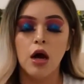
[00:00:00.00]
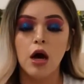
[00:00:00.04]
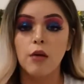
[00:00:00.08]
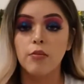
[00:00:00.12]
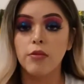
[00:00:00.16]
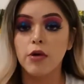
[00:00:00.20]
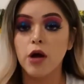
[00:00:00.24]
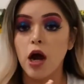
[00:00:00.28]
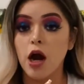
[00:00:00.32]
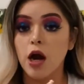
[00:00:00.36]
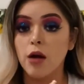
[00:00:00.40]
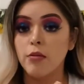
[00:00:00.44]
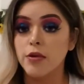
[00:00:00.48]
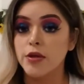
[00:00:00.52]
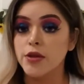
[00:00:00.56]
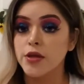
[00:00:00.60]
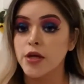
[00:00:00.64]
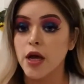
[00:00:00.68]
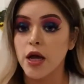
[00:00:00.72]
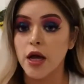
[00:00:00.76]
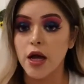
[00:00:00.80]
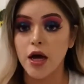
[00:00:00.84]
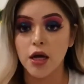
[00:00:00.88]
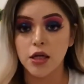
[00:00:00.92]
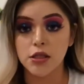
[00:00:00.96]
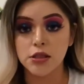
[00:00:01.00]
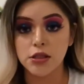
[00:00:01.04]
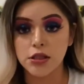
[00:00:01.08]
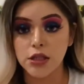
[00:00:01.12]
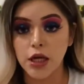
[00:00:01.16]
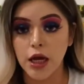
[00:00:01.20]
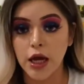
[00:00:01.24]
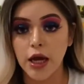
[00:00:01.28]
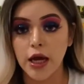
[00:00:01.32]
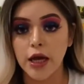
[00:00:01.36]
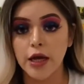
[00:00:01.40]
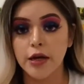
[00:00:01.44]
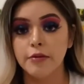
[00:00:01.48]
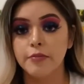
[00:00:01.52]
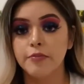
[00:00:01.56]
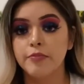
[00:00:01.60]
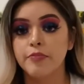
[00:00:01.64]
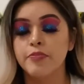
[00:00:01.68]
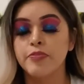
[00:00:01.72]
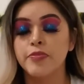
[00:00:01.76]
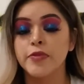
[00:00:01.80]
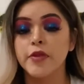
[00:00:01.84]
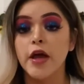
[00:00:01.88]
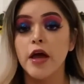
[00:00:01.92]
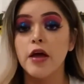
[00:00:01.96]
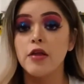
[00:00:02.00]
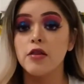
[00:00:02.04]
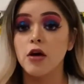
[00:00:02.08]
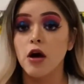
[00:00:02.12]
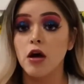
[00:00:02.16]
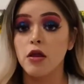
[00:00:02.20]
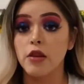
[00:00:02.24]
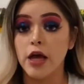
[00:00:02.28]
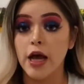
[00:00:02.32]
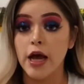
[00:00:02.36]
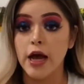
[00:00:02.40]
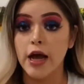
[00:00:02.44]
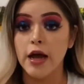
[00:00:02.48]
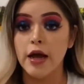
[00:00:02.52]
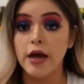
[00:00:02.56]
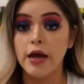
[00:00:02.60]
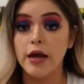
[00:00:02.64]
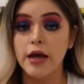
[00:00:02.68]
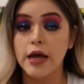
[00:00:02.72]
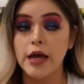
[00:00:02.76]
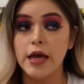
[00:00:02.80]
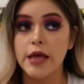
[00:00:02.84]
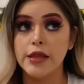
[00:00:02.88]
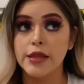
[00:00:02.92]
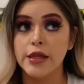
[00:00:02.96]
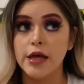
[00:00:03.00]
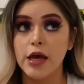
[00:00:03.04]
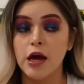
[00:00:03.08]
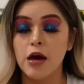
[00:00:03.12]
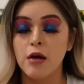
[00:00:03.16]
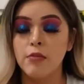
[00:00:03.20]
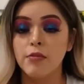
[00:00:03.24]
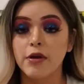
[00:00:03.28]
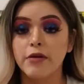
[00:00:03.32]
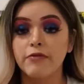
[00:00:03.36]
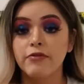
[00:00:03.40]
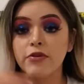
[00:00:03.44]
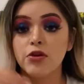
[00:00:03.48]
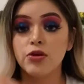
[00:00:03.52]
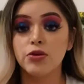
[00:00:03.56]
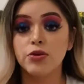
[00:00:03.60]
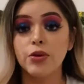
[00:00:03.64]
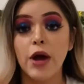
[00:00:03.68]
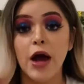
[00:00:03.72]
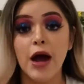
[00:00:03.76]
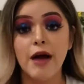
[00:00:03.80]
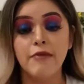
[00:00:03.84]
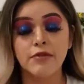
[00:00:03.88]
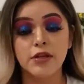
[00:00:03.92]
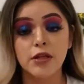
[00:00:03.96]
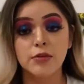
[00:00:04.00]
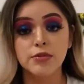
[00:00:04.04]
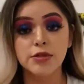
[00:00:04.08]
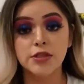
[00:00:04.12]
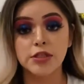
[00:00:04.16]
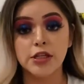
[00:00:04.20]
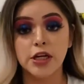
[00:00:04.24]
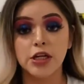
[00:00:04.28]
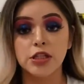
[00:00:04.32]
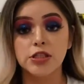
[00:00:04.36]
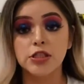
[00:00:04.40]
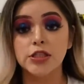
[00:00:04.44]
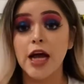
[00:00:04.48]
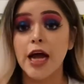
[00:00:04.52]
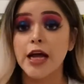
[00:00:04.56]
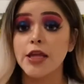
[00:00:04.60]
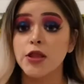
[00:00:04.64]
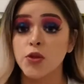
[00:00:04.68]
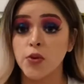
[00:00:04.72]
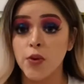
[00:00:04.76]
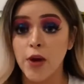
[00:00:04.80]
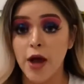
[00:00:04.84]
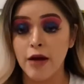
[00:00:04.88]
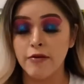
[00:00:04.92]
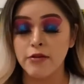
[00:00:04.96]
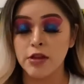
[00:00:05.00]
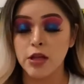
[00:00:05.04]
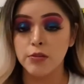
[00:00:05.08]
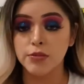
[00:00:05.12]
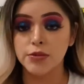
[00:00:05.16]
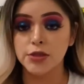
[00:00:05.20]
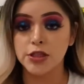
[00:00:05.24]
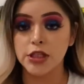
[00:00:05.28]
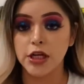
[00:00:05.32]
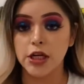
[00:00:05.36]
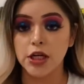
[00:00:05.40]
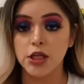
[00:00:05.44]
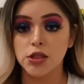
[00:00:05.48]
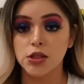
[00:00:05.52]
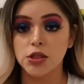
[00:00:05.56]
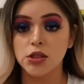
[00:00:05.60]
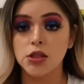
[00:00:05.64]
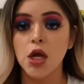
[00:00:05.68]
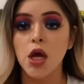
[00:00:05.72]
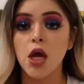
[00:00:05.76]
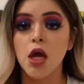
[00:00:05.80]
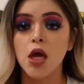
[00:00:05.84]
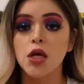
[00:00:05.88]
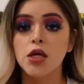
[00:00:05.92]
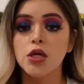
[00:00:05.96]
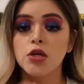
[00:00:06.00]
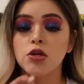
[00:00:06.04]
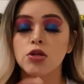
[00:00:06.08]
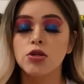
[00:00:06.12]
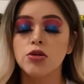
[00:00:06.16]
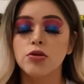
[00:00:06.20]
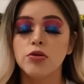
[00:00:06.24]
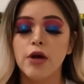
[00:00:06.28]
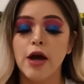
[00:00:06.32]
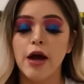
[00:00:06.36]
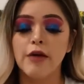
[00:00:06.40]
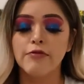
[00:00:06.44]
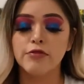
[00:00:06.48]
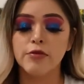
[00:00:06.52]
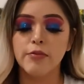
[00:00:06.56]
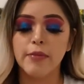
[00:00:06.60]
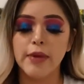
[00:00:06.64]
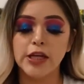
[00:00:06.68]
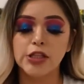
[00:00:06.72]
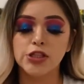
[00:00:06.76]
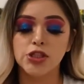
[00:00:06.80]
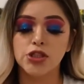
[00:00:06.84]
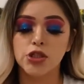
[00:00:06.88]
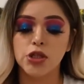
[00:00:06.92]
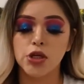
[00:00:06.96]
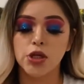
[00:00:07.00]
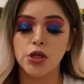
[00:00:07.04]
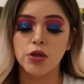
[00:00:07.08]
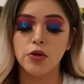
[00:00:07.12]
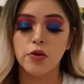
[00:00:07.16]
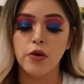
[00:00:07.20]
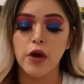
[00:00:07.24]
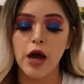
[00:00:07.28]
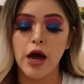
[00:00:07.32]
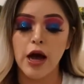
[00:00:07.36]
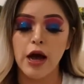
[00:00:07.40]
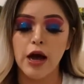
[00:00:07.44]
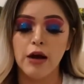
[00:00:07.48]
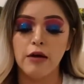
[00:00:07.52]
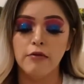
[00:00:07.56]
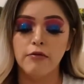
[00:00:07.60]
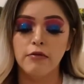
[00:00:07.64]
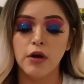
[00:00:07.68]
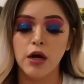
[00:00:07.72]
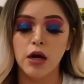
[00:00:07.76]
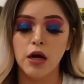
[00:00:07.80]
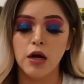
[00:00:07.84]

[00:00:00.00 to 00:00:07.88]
carbon dioxide, and all that. And if you do have an upstairs, I do have an upstairs, you do have to make sure you have